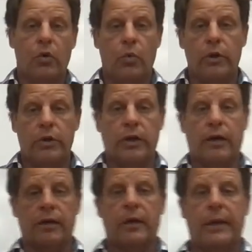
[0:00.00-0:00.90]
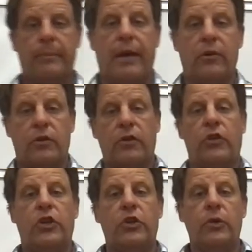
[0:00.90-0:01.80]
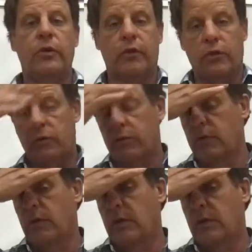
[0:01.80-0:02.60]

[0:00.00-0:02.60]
we are talking about the universe.